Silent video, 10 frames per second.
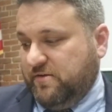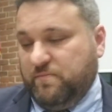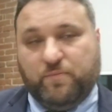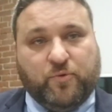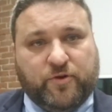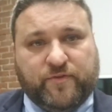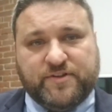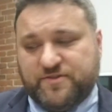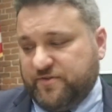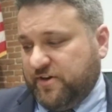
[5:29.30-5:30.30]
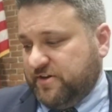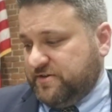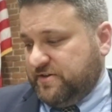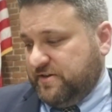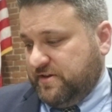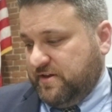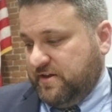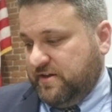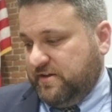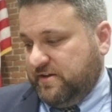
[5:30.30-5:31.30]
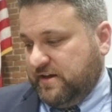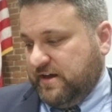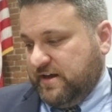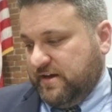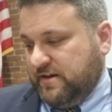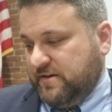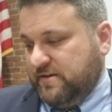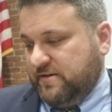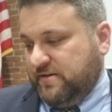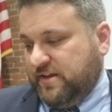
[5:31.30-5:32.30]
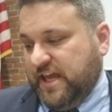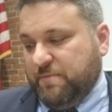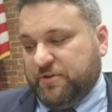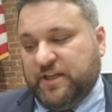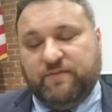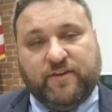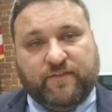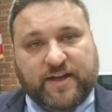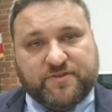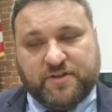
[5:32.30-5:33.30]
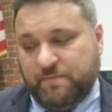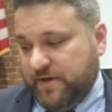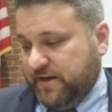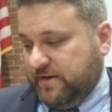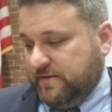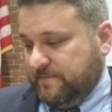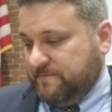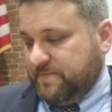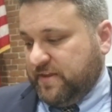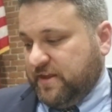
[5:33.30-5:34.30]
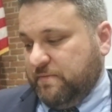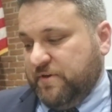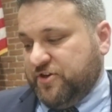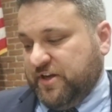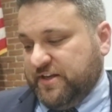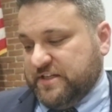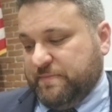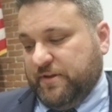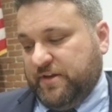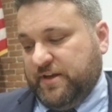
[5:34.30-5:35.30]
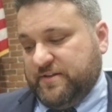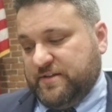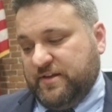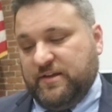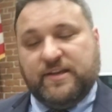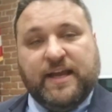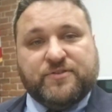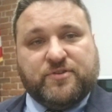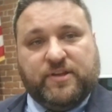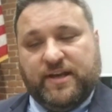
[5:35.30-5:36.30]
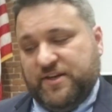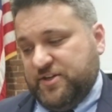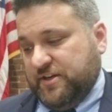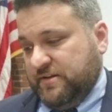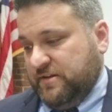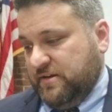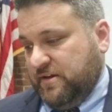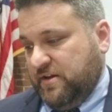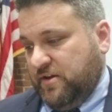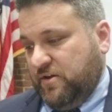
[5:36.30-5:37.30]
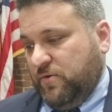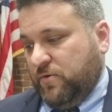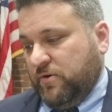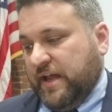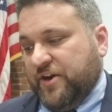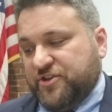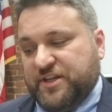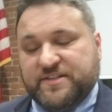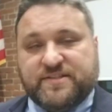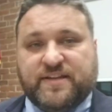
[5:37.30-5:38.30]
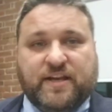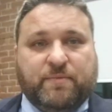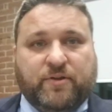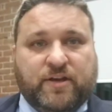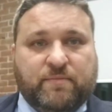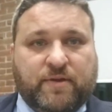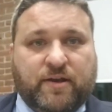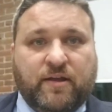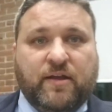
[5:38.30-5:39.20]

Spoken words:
Board of Registrars, Cable TV Advisory Committee, Commission on Disabilities, Council on Aging, or Energy and Sustainability Committee,